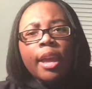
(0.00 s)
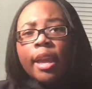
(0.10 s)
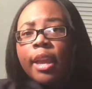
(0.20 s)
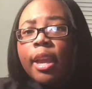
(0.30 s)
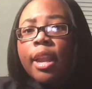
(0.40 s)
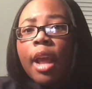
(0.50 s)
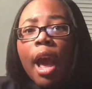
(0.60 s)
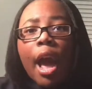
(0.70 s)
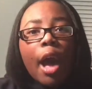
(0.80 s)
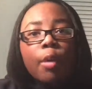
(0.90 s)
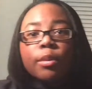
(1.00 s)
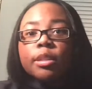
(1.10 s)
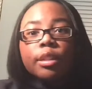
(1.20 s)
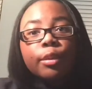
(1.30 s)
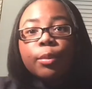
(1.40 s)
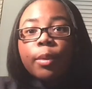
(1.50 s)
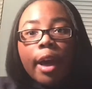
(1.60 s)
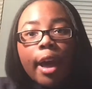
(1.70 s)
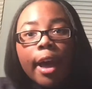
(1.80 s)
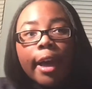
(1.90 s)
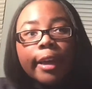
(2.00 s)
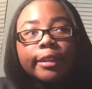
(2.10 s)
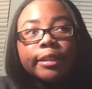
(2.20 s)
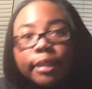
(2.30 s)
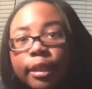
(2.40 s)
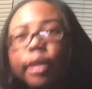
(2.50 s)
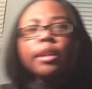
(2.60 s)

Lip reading: And I will see you guys